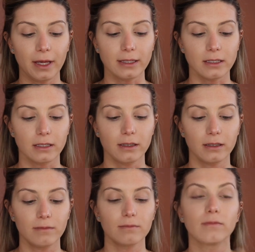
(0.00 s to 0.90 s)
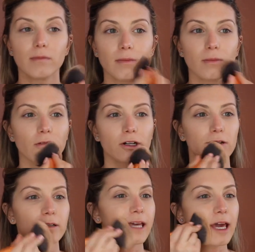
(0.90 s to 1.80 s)
It doesn't
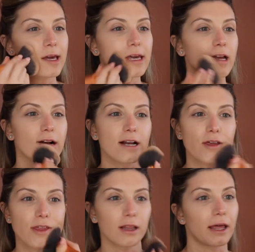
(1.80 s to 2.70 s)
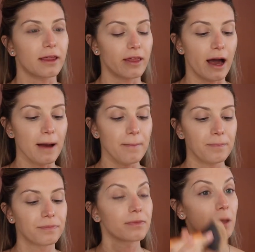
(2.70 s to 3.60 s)
look cakey or anything like that,
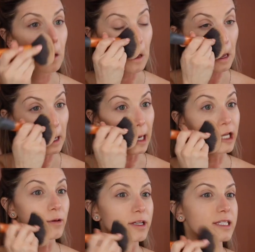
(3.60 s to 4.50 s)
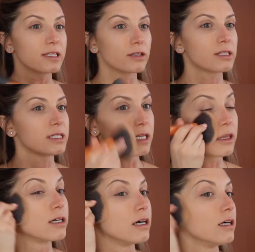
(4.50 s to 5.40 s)
and you could still see
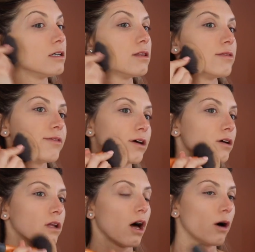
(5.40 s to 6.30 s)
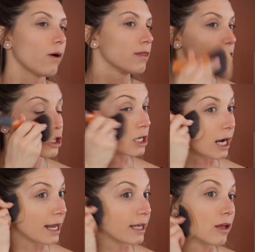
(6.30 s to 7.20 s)
the glow and the
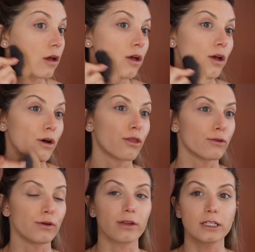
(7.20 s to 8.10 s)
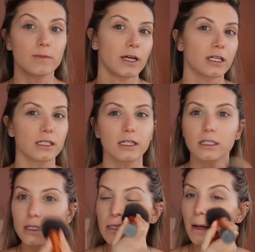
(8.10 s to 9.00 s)
shine through this because it
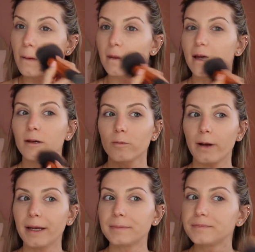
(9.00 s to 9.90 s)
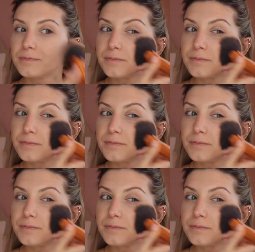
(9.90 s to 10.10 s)
is lightweight.